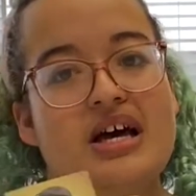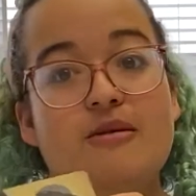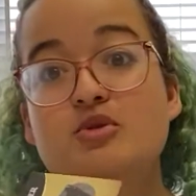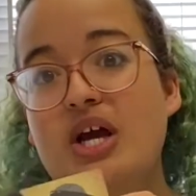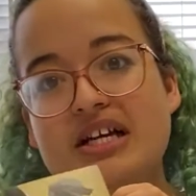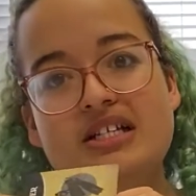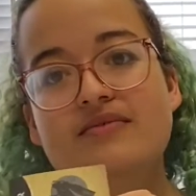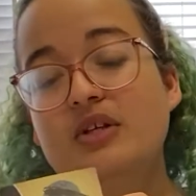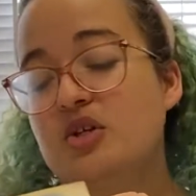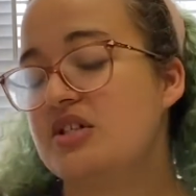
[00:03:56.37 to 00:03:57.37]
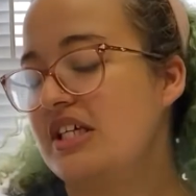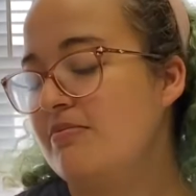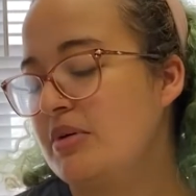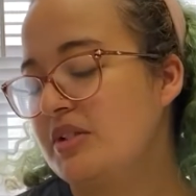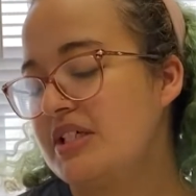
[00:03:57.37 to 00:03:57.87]
objective and your team
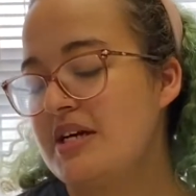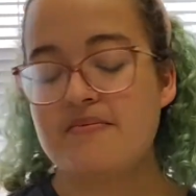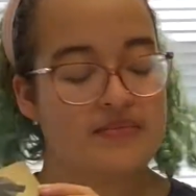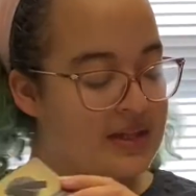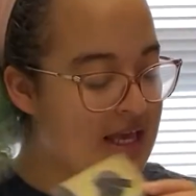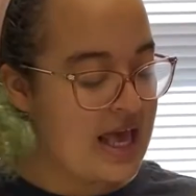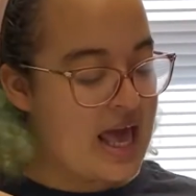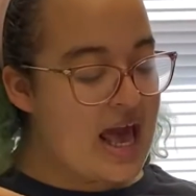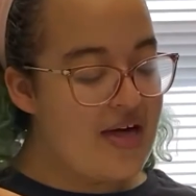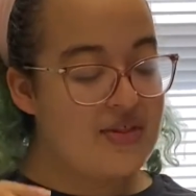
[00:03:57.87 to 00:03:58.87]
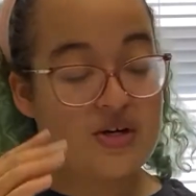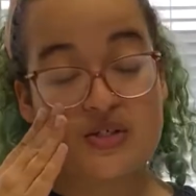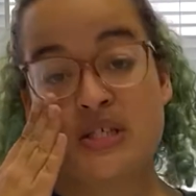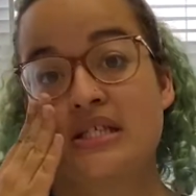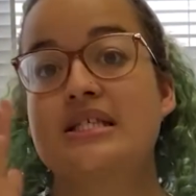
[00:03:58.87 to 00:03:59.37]
building. And there's
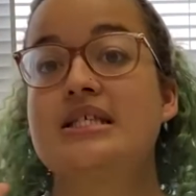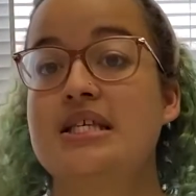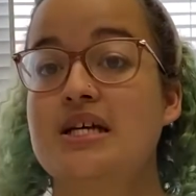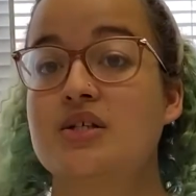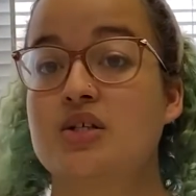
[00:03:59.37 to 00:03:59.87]
6